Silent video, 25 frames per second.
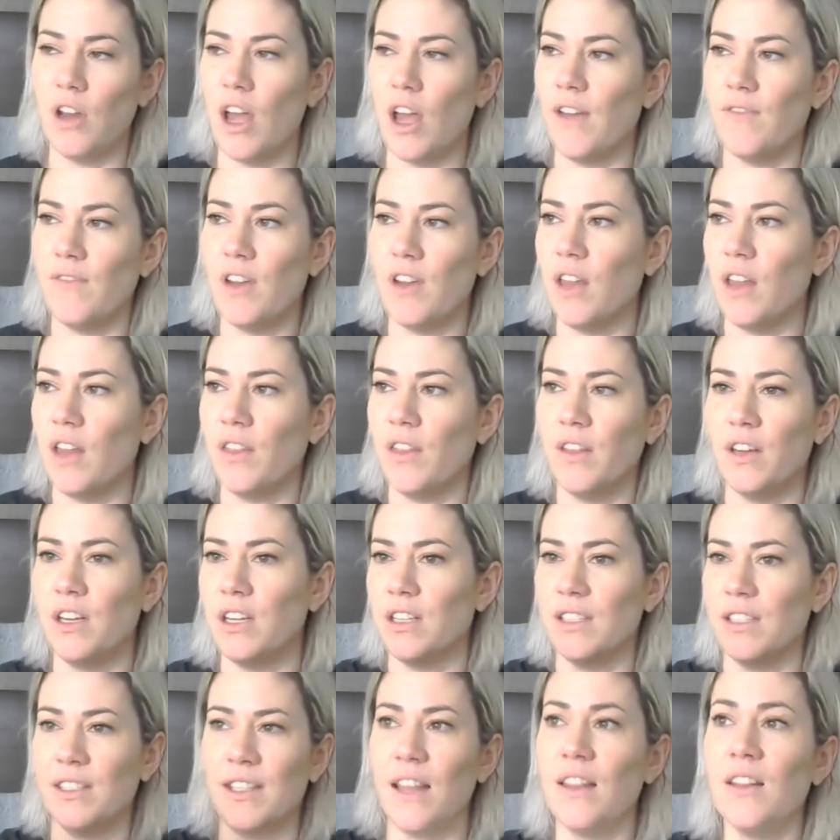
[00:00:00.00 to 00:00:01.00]
have nothing to
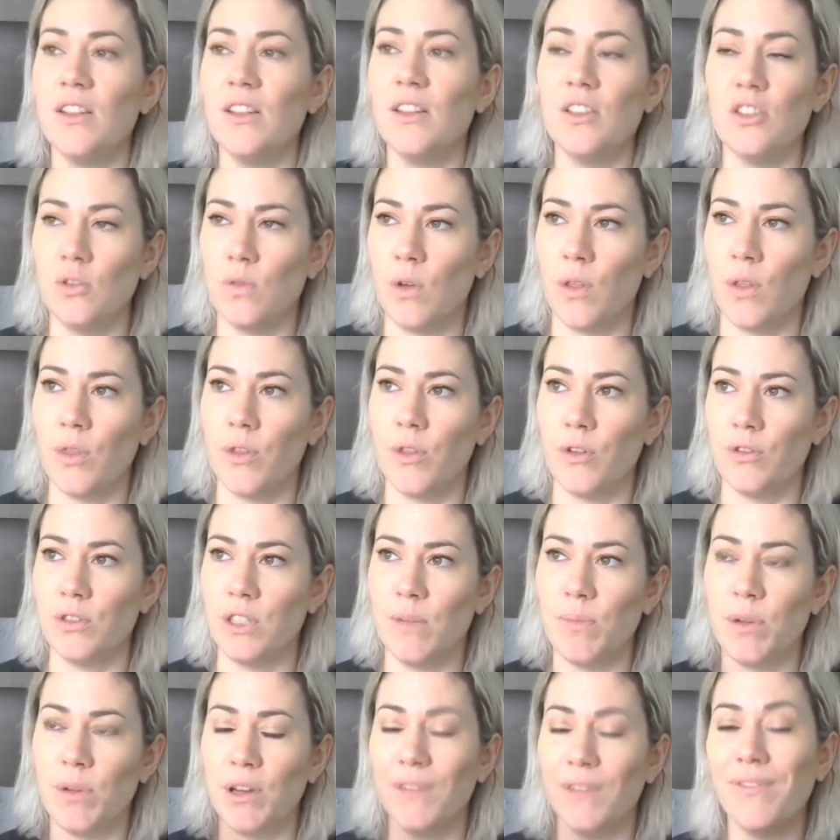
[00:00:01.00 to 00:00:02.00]
send this to on Thursday, but
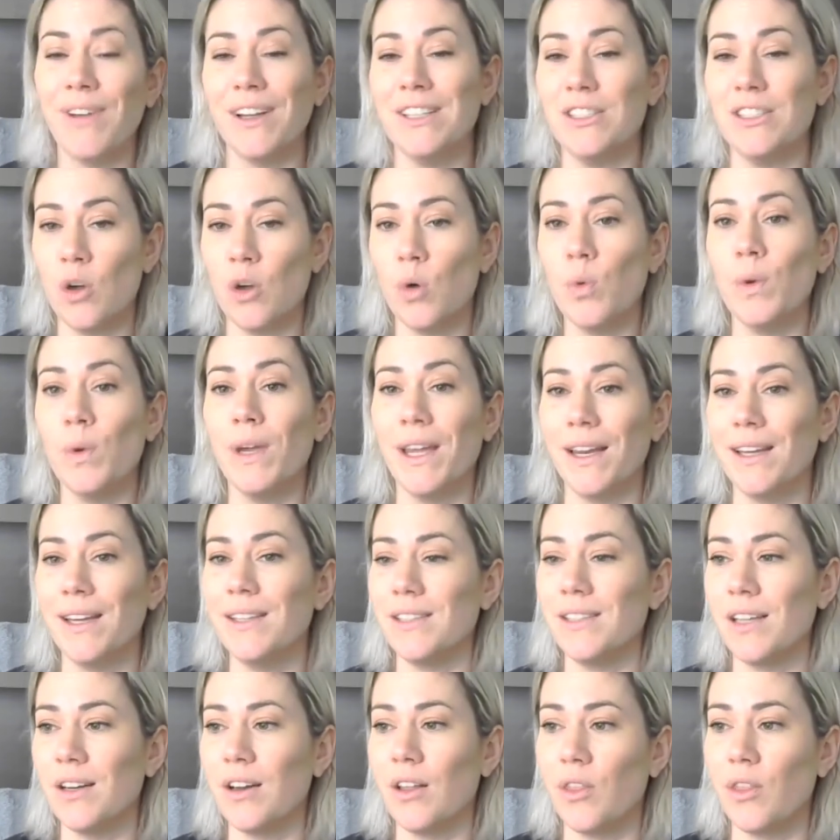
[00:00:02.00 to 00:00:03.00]
if I don't get it done
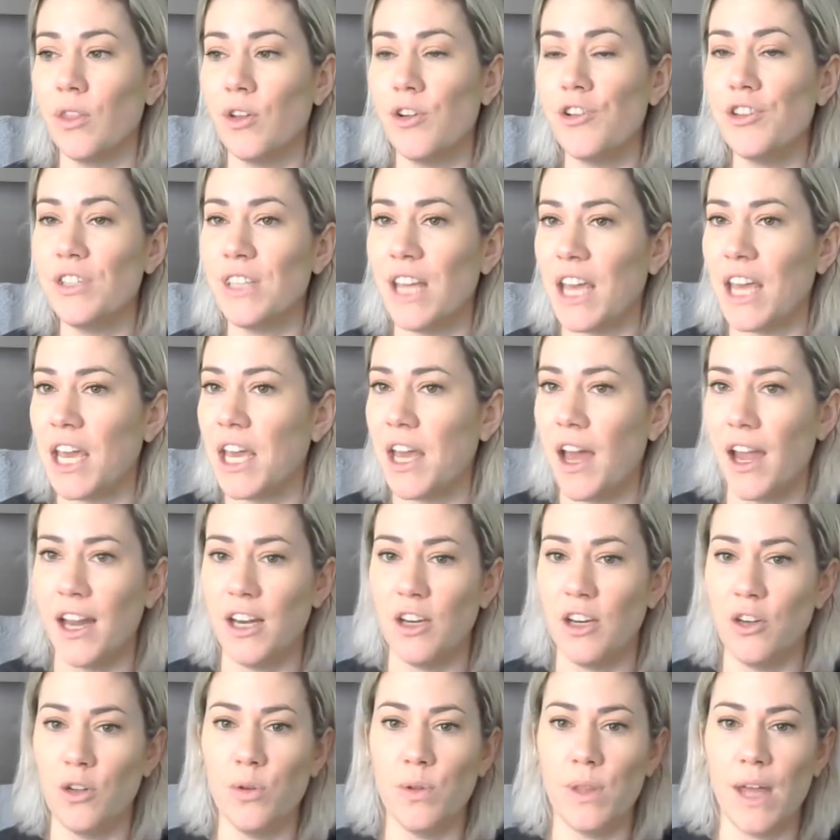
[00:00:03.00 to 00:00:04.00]
on Thursday, I knew
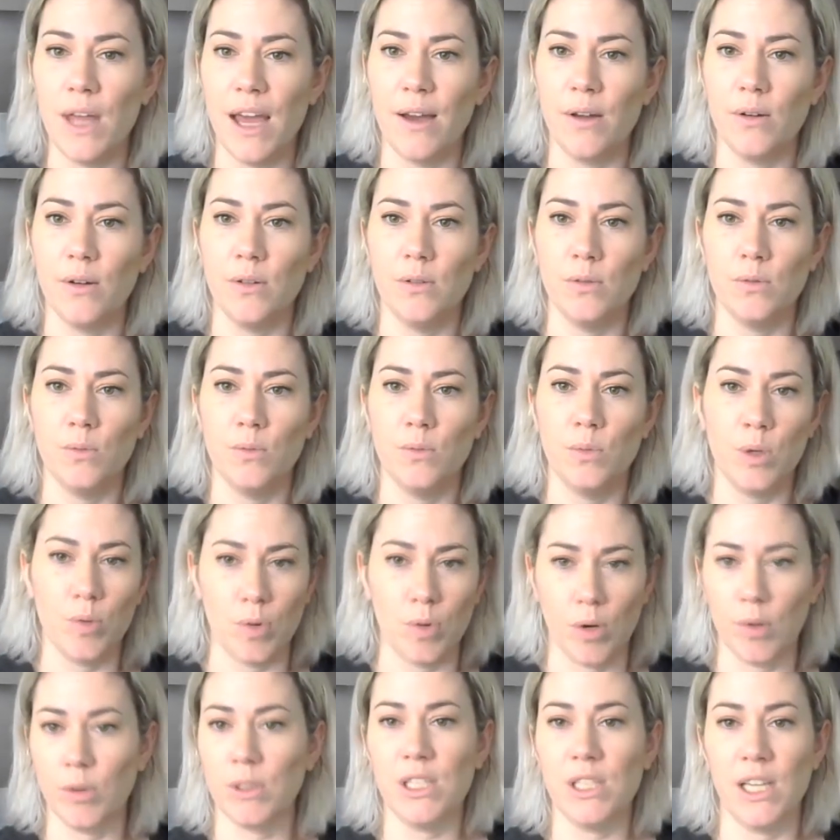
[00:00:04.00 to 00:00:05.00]
that we were
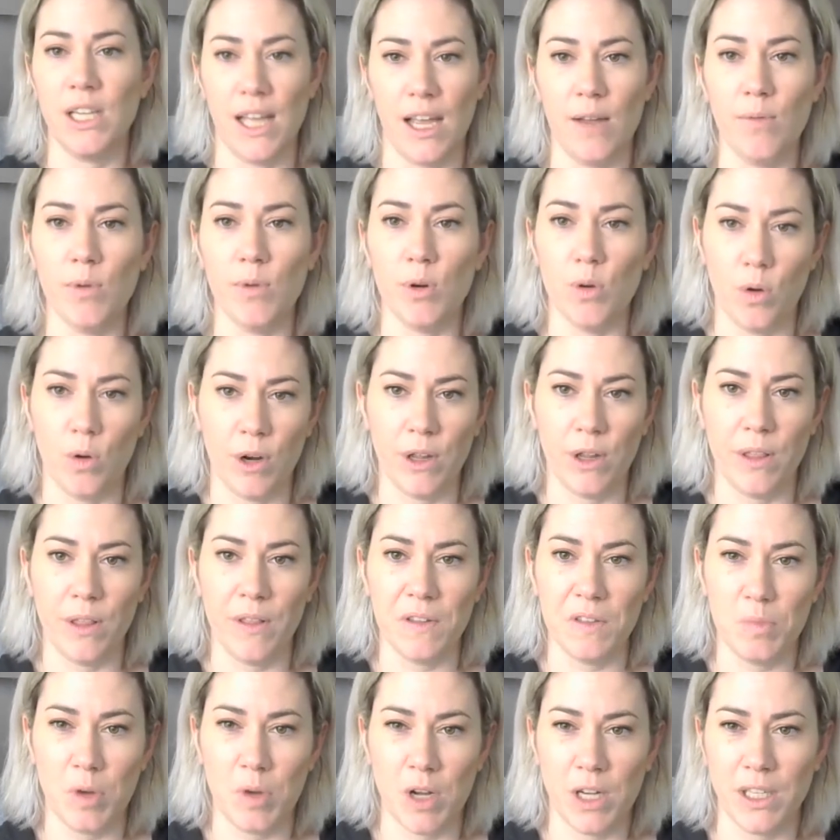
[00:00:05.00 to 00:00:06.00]
today recording this
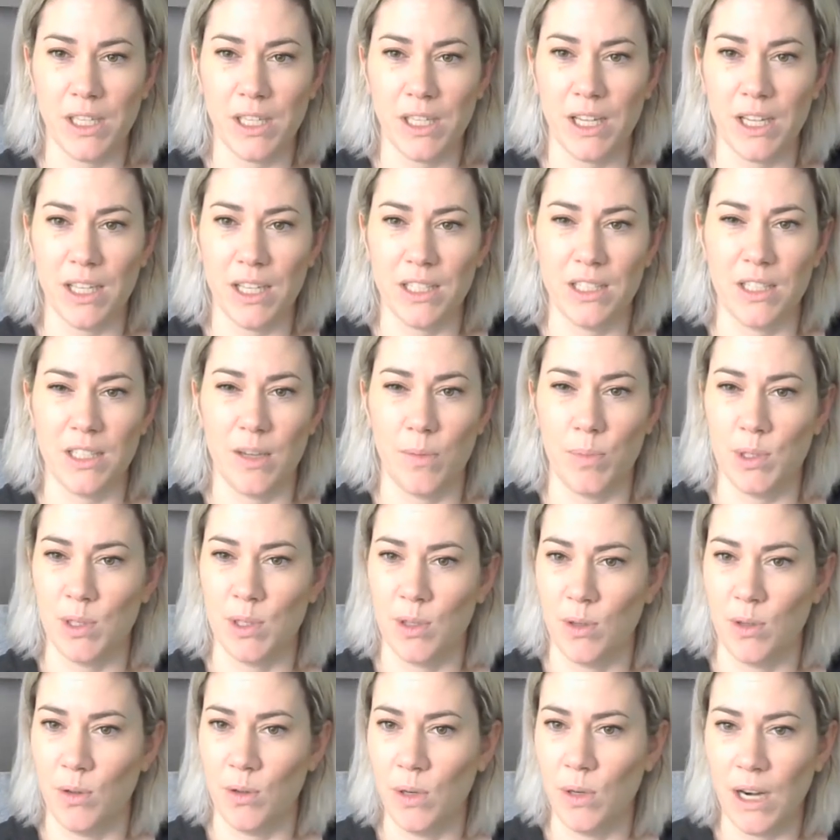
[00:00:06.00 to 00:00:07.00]
podcast episode and I have a
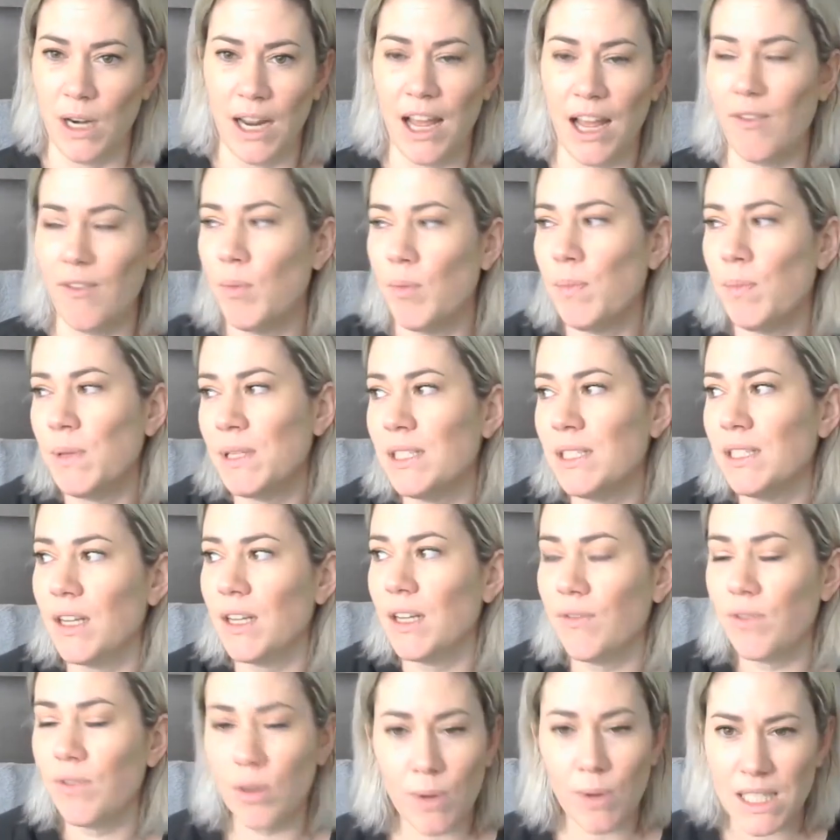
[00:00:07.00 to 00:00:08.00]
busy day for the rest of
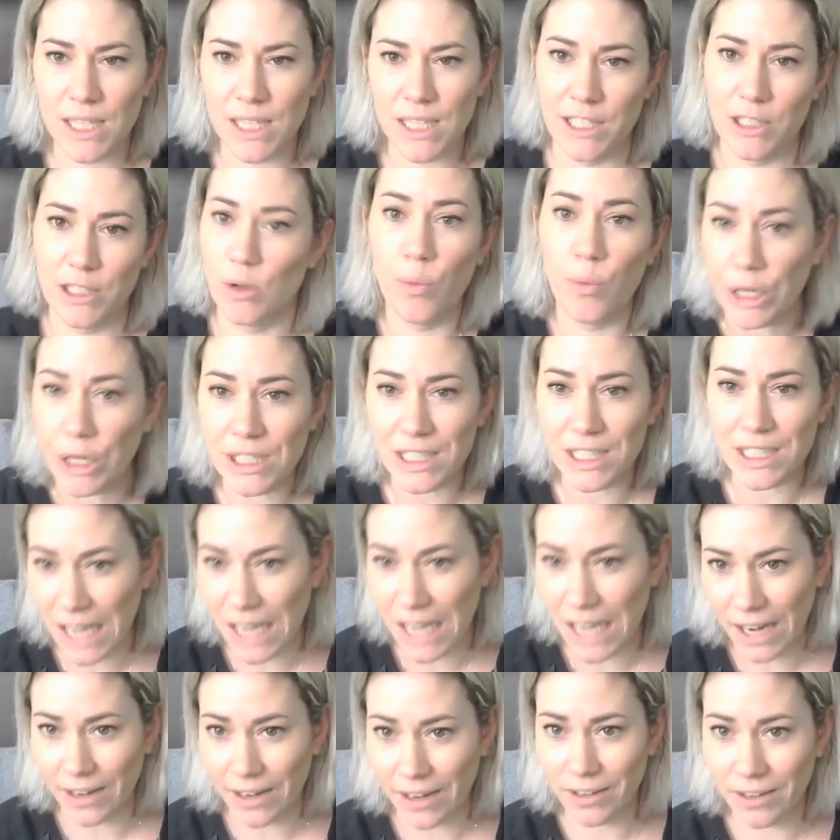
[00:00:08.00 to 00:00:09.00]
the day, so it wouldn't get
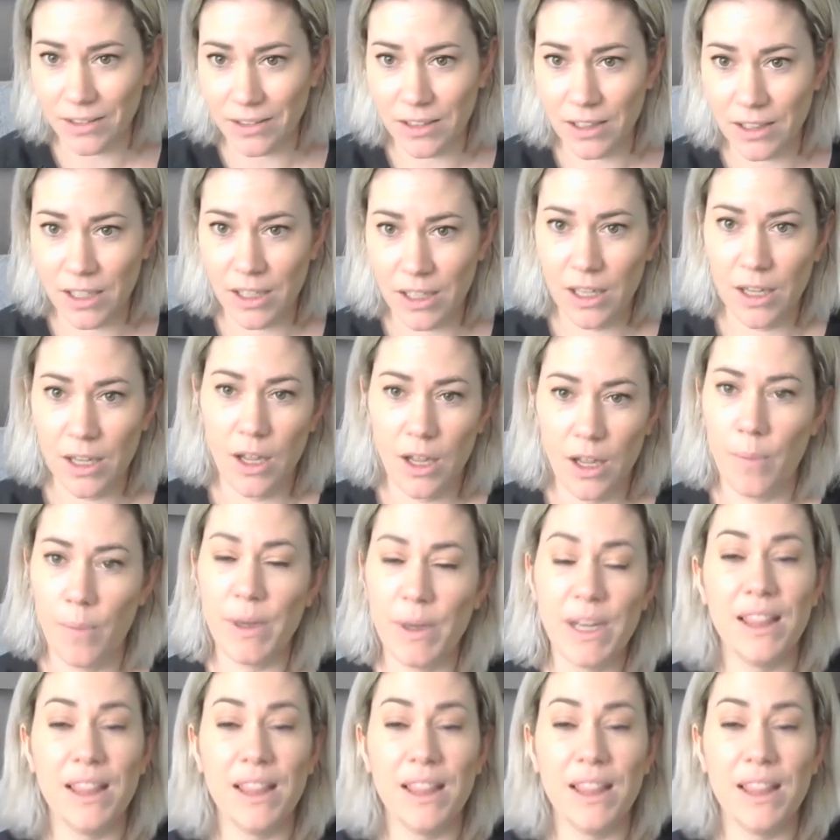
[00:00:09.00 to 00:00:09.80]
done. But